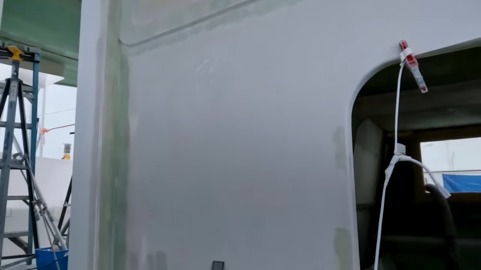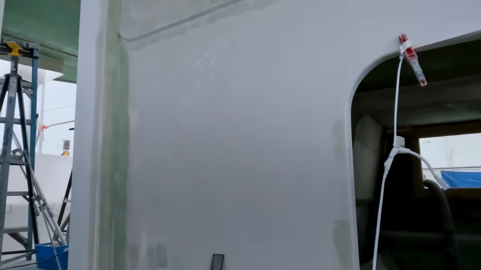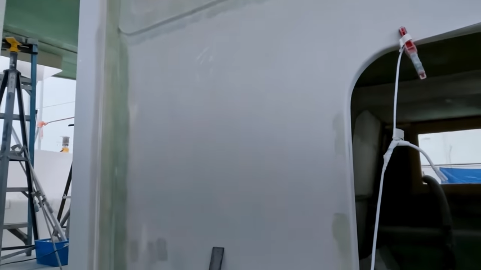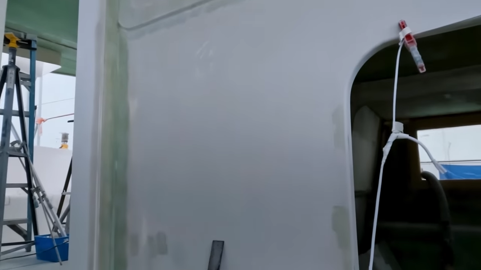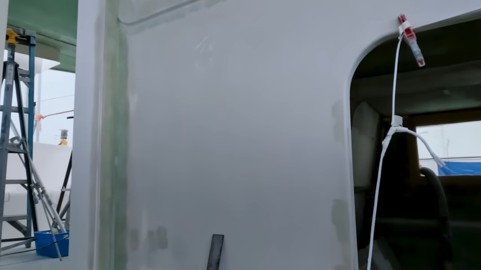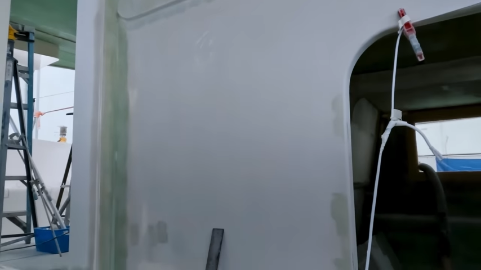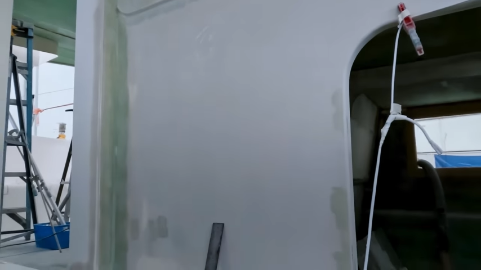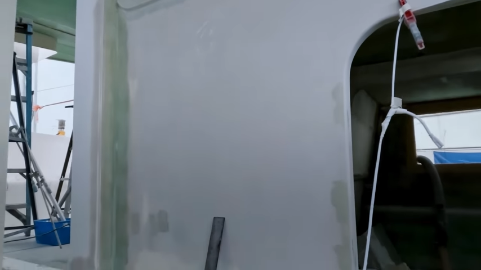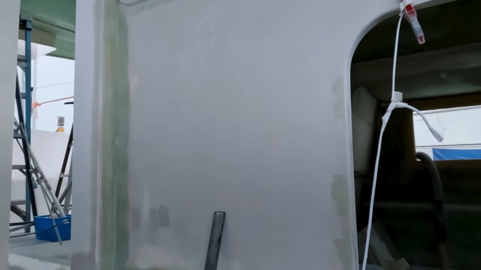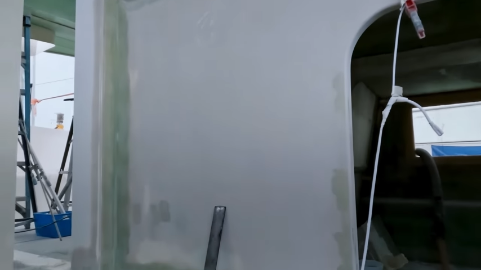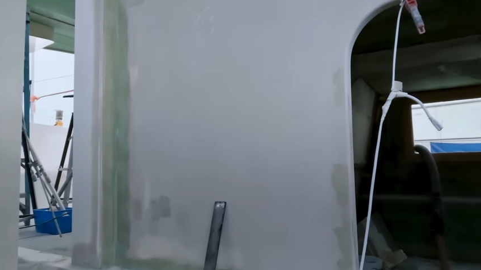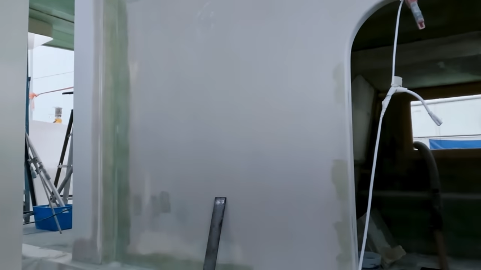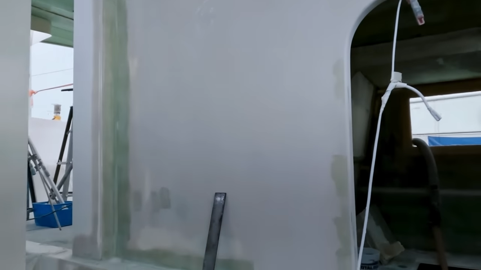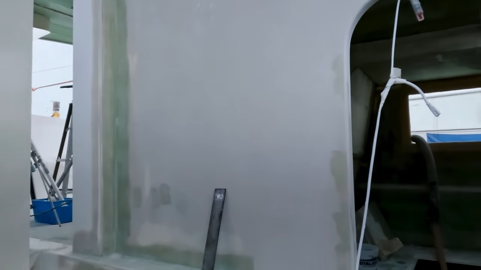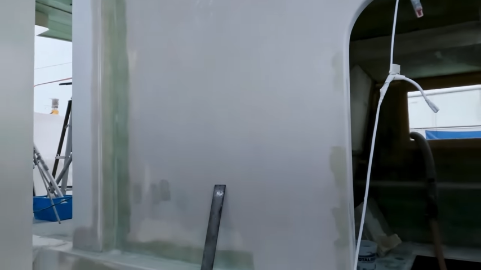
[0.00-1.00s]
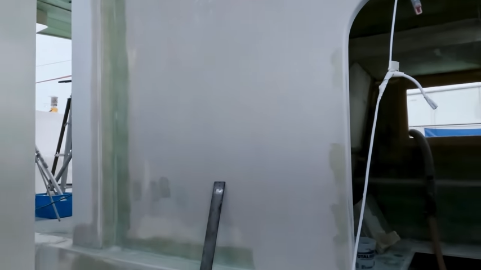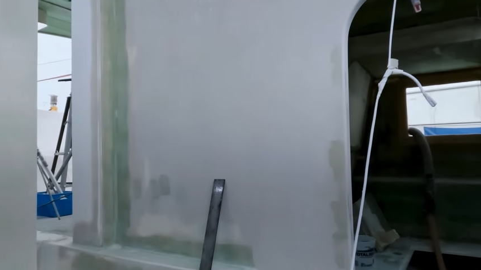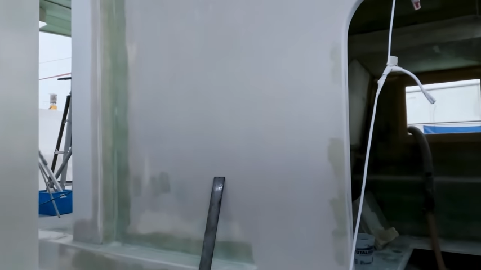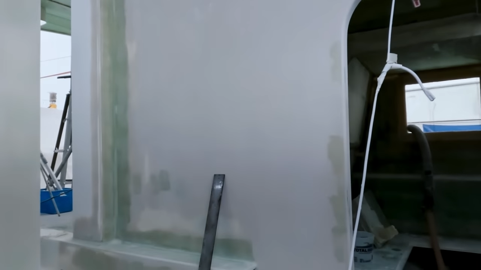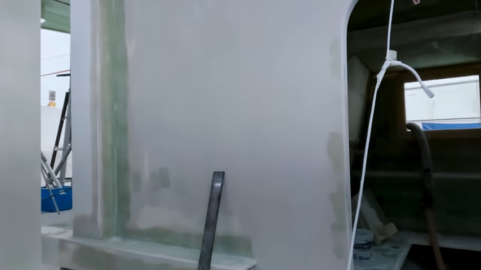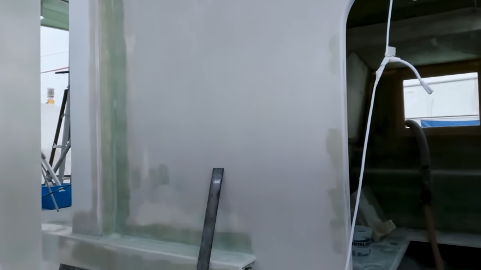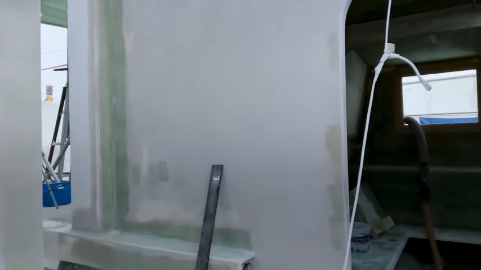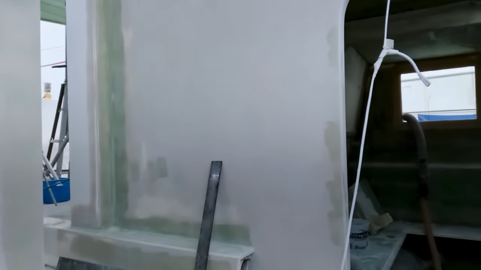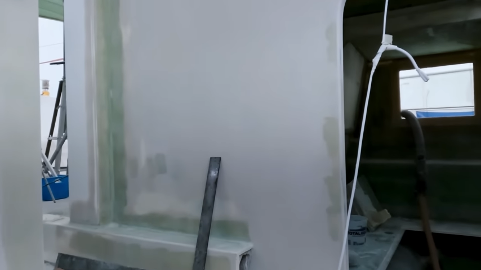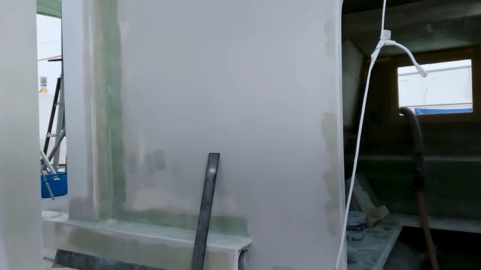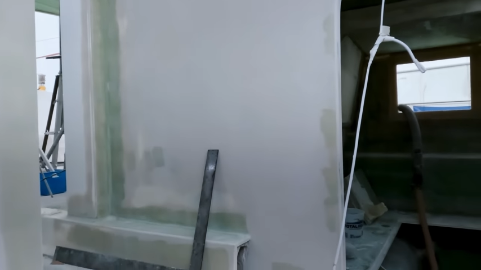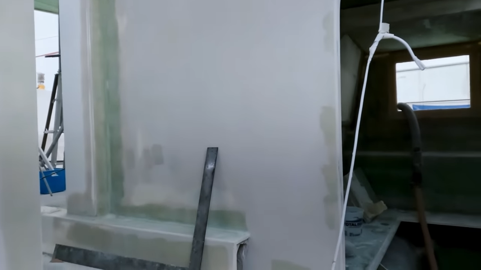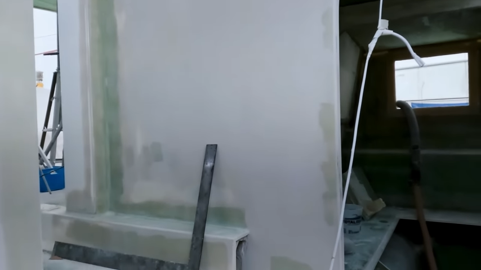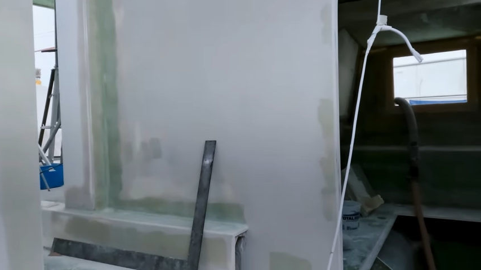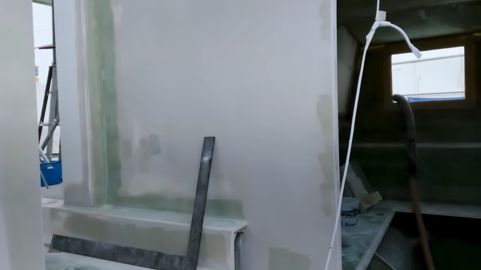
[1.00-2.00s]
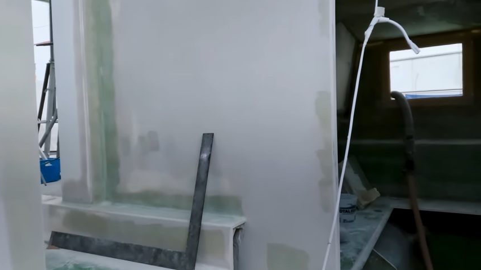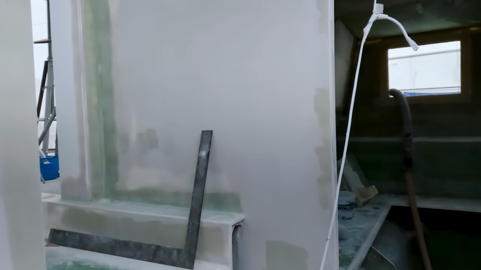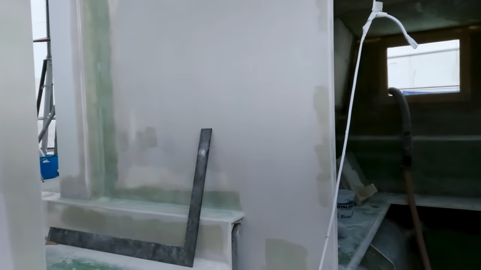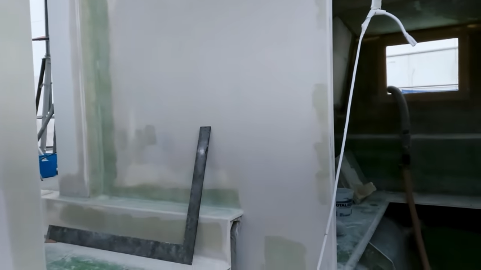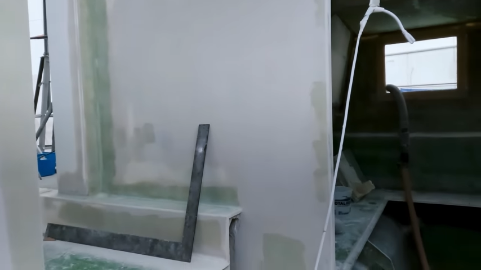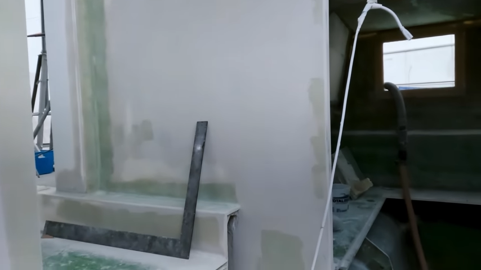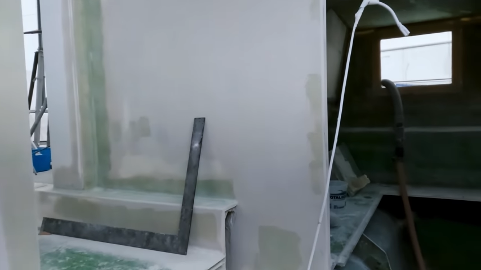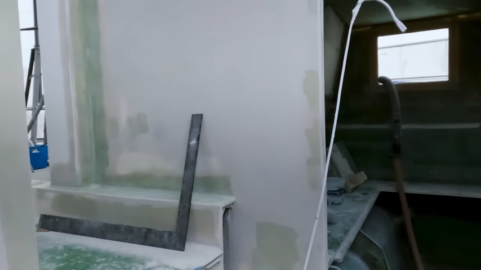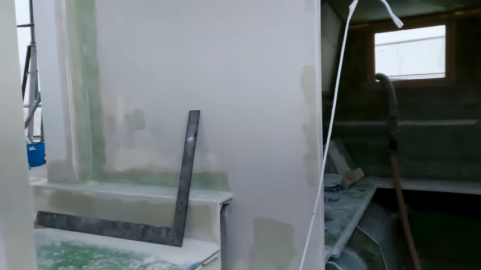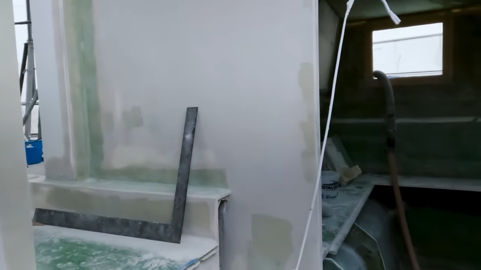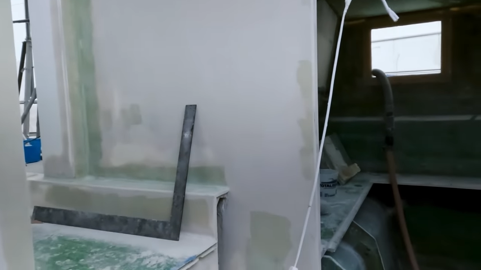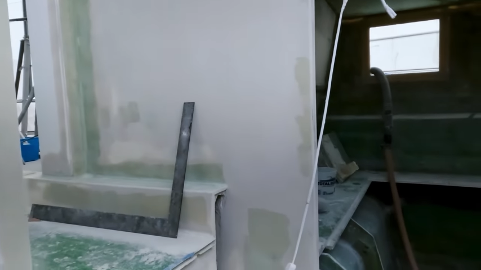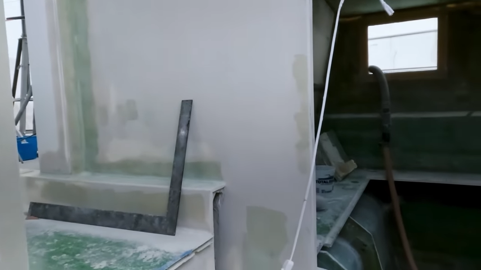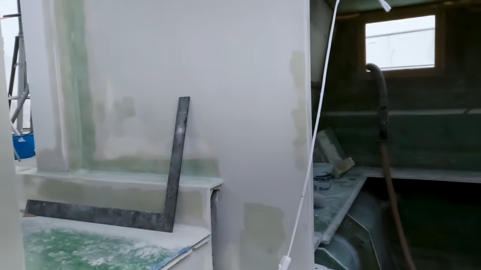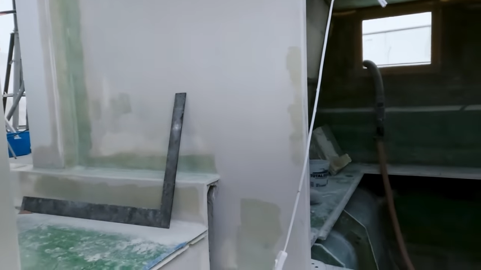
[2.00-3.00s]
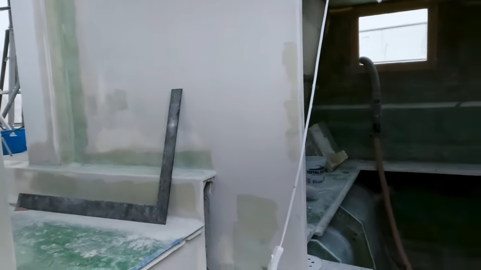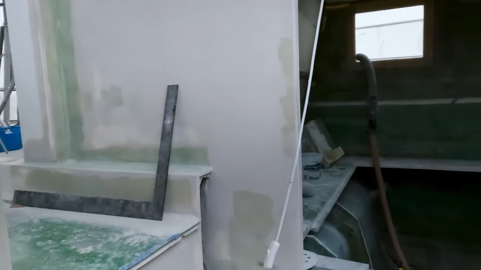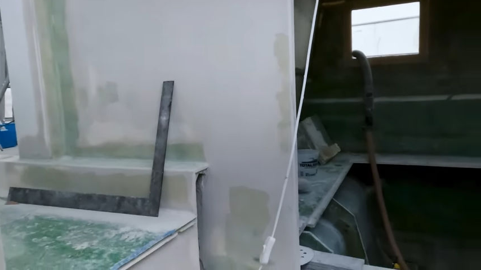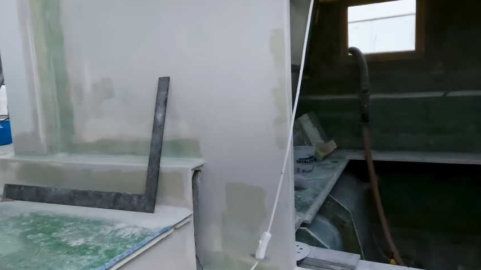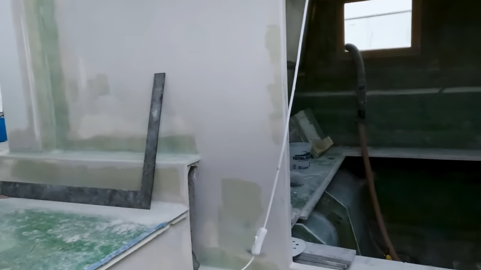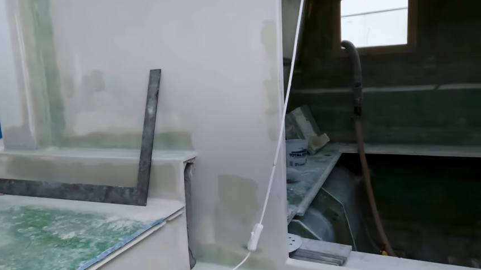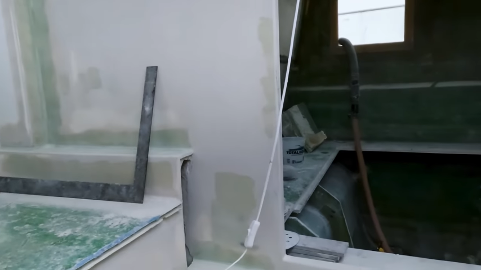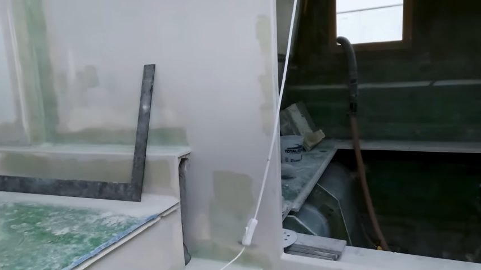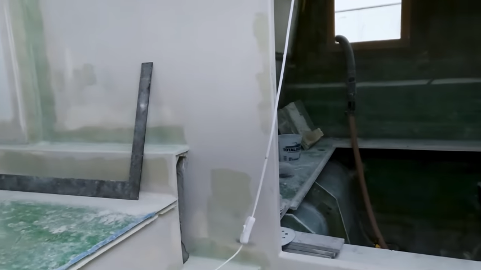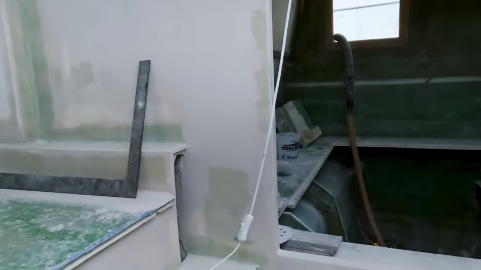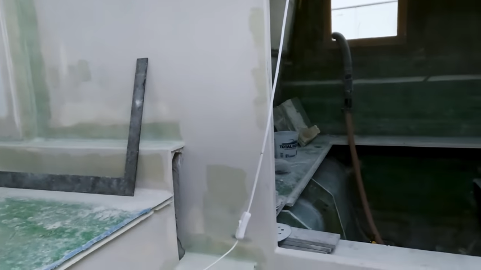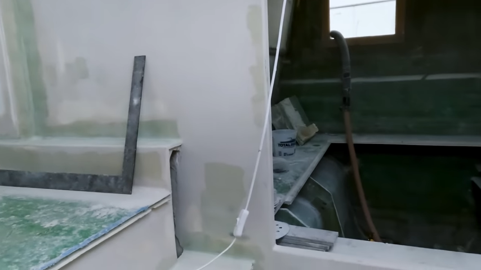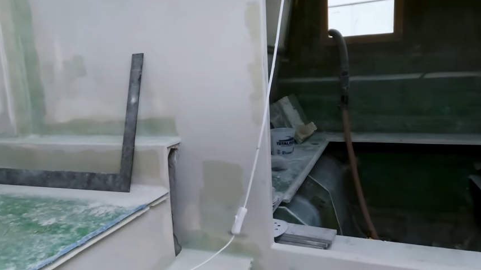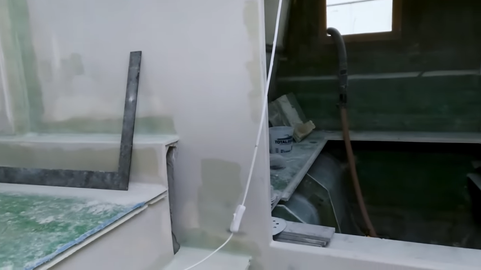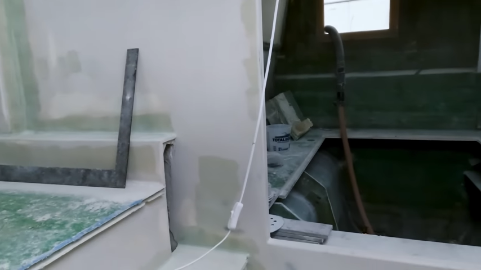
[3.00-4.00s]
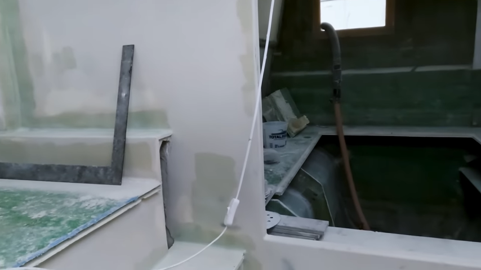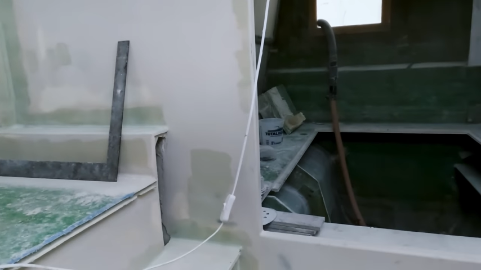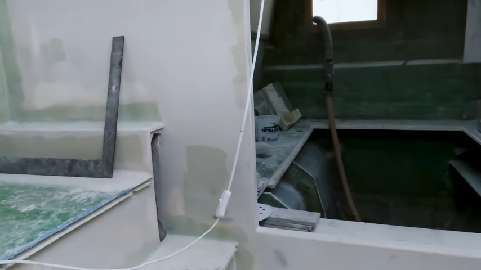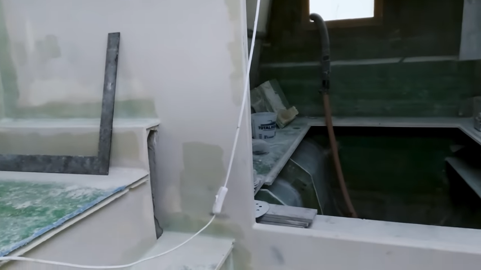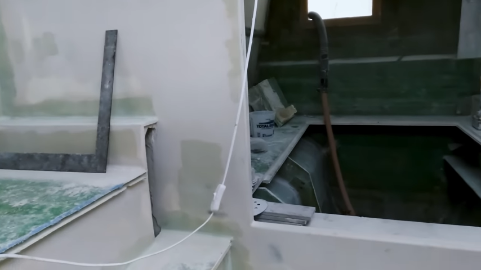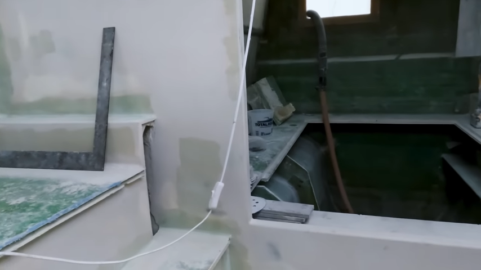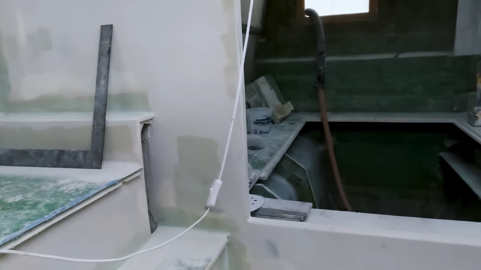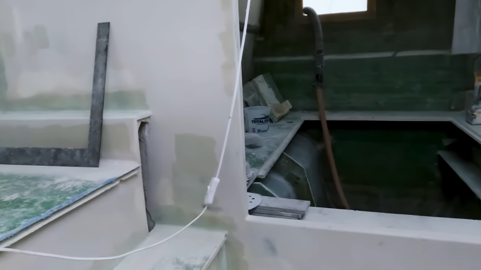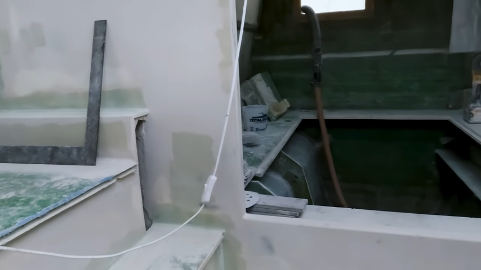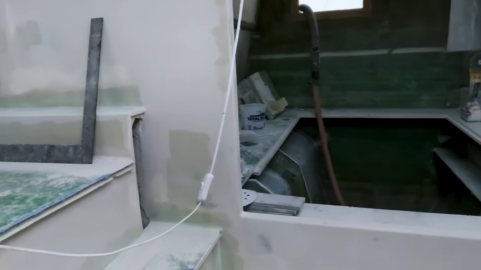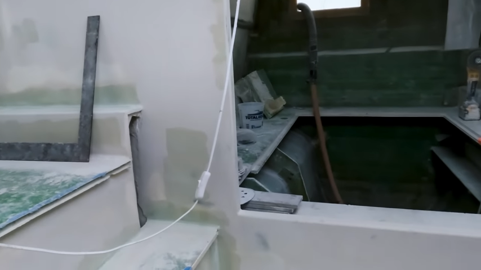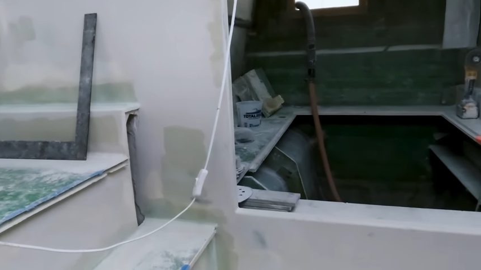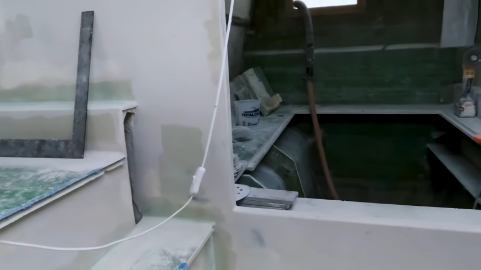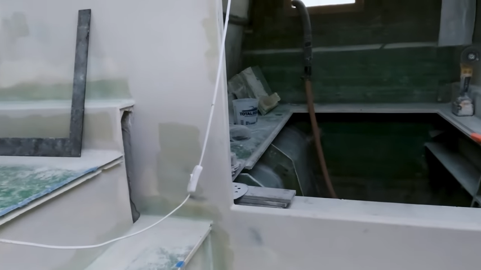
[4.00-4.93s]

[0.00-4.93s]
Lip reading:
No face is visible, so there are no lips to read.